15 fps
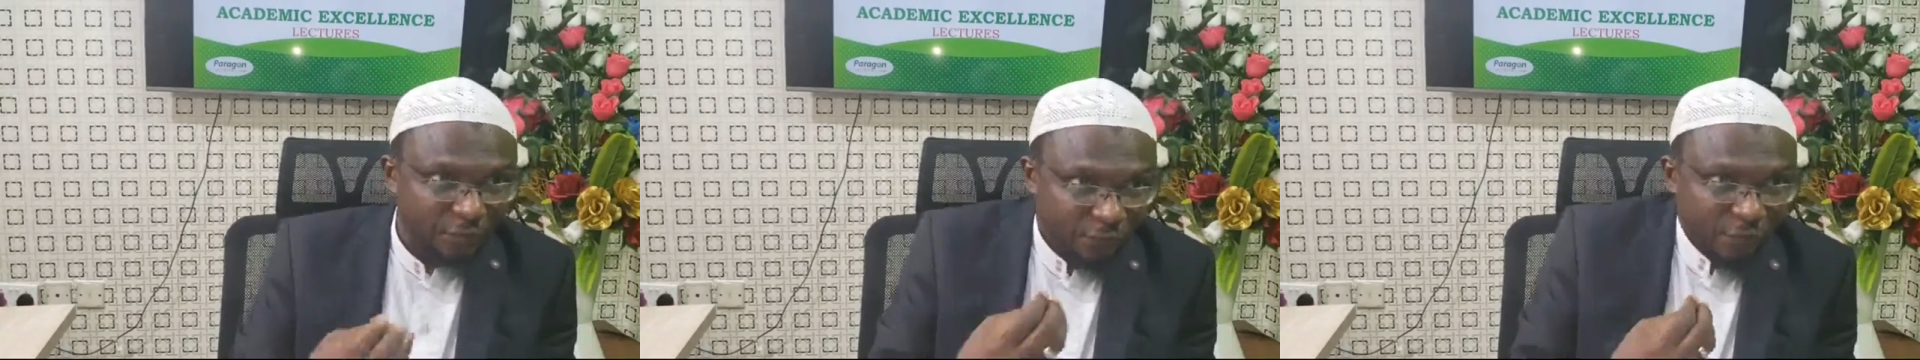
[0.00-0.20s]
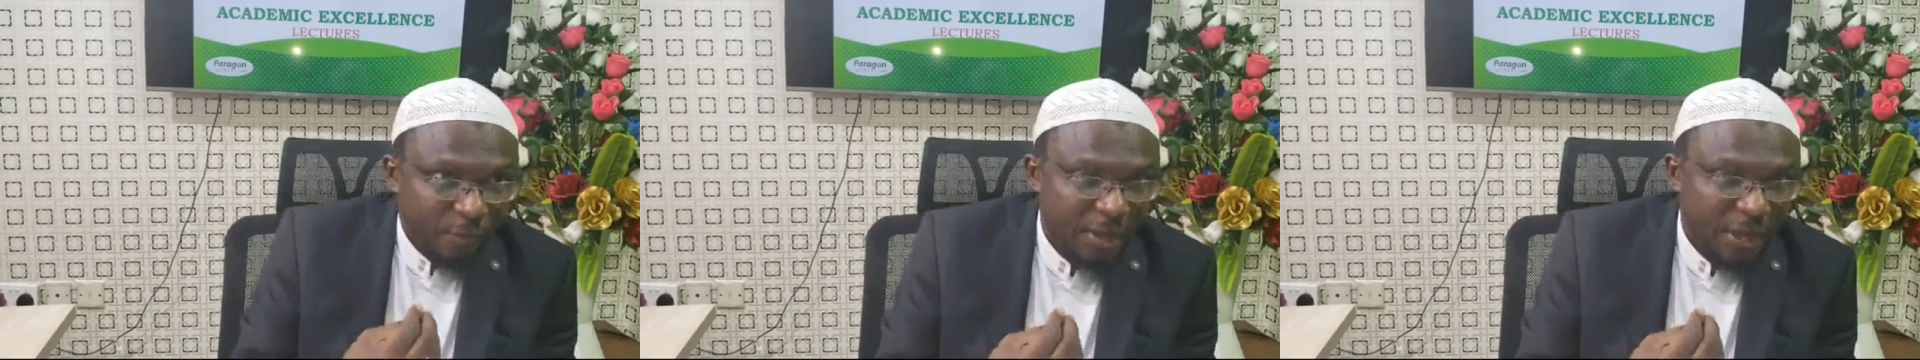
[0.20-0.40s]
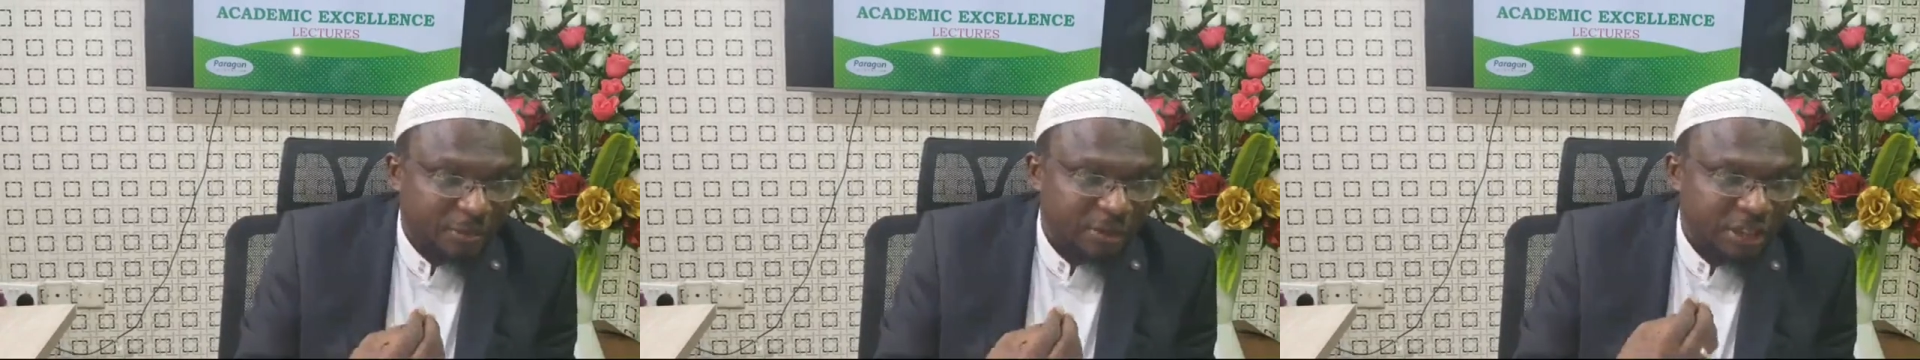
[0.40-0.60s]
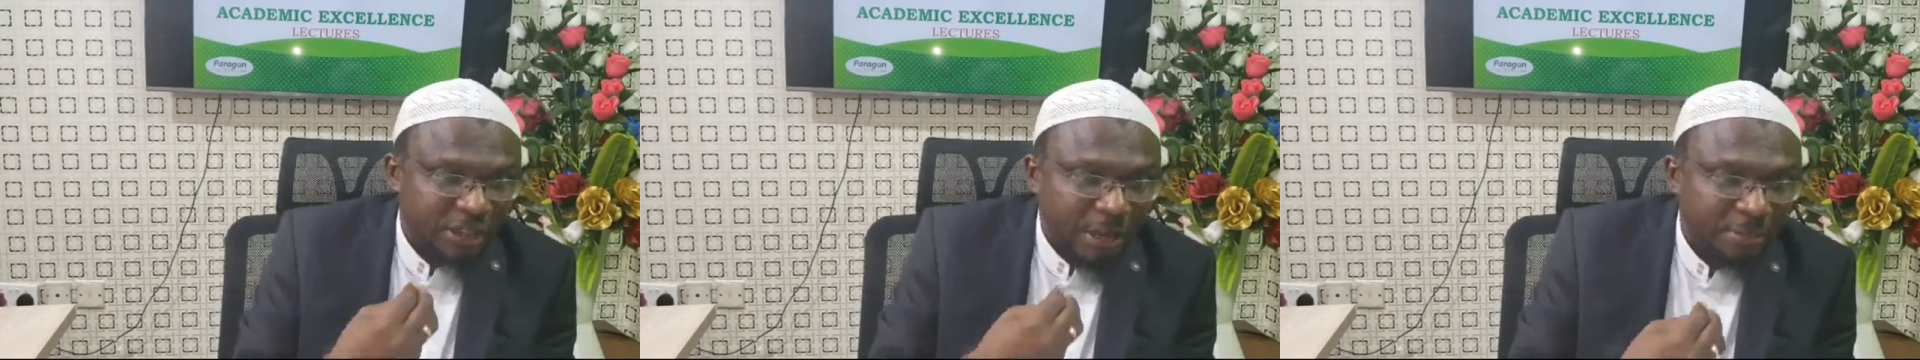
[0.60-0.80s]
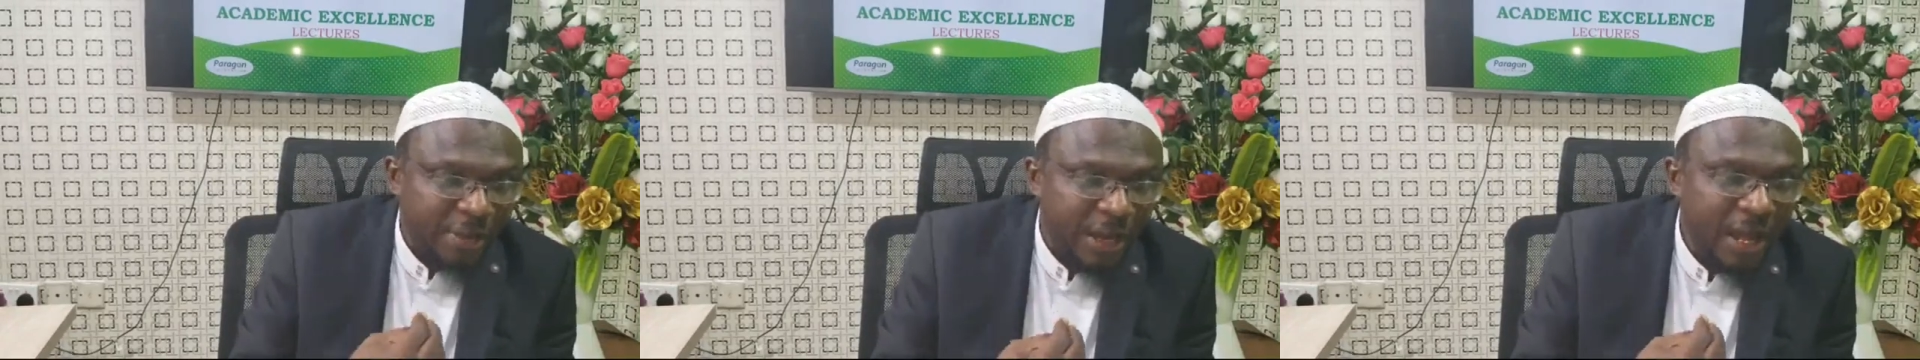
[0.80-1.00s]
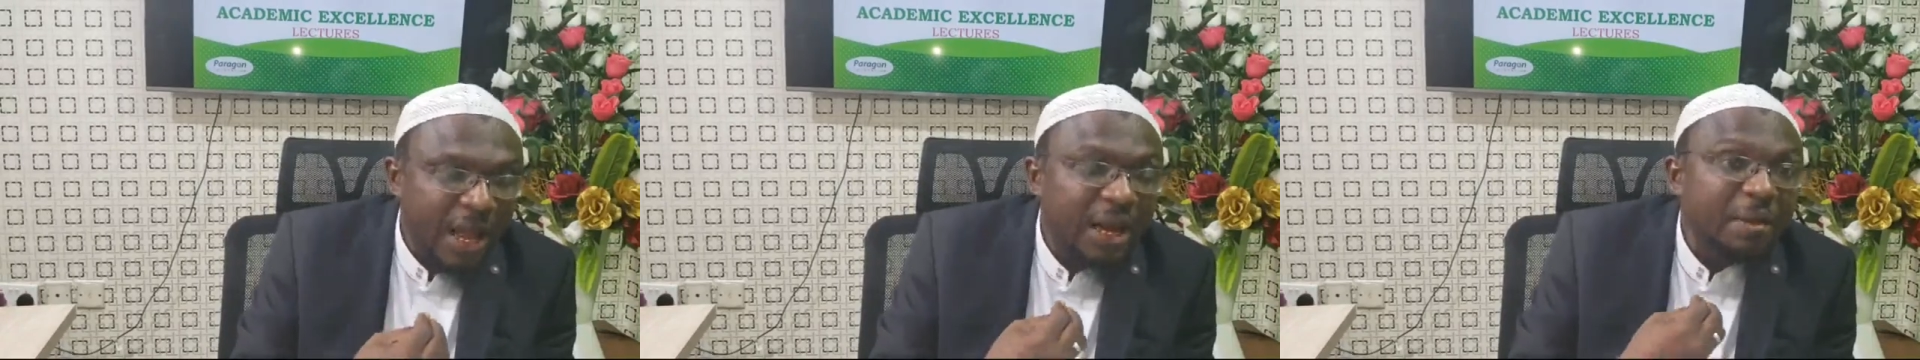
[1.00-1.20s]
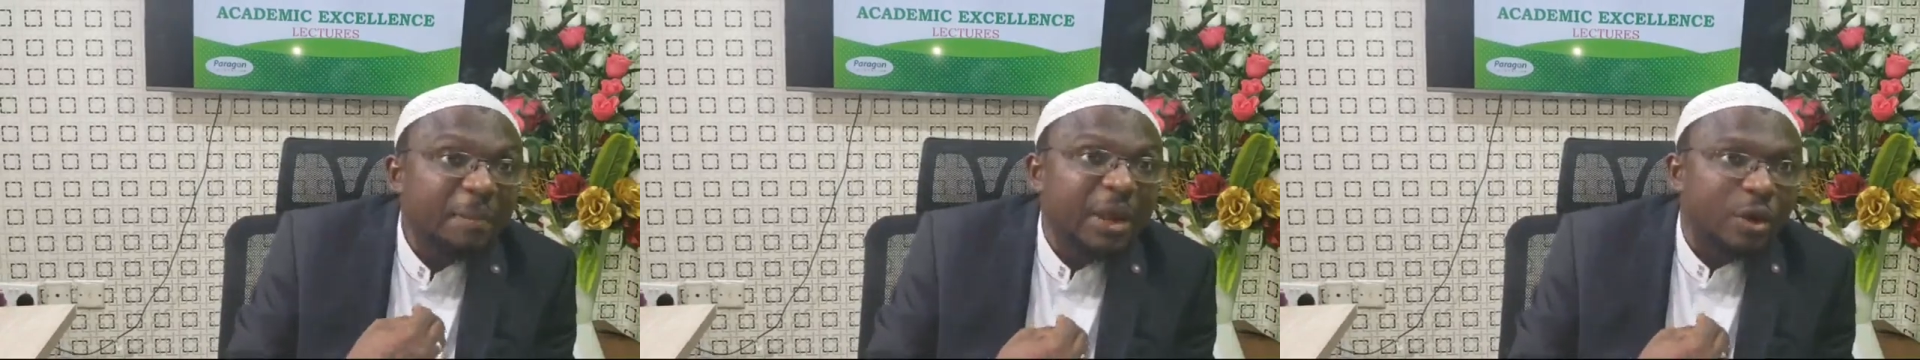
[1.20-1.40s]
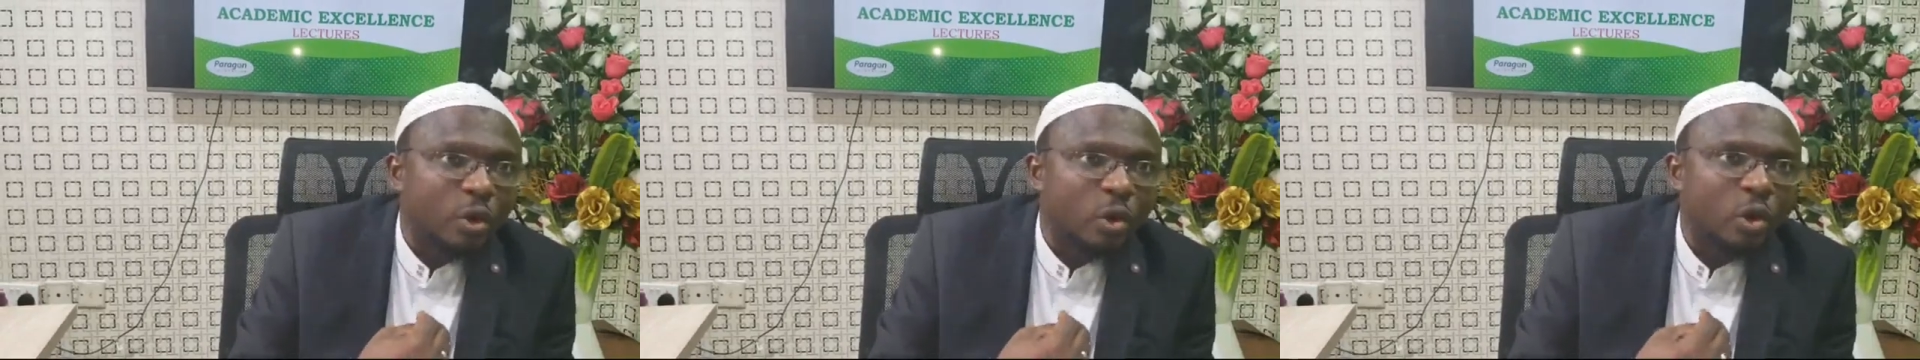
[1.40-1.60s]
From him, Jami'an
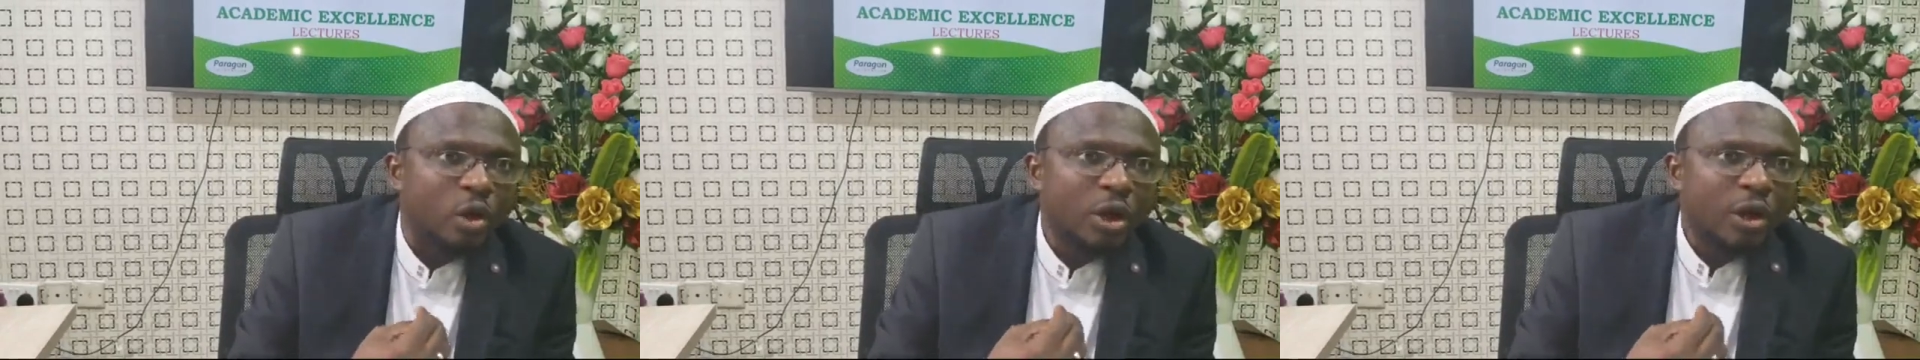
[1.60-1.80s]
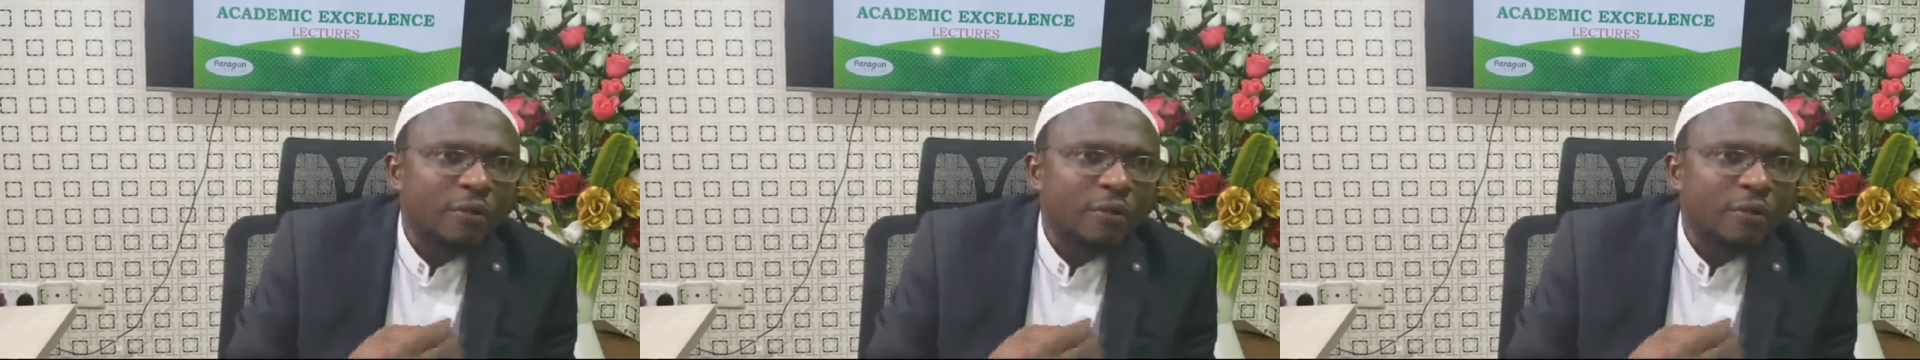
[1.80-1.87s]
minhu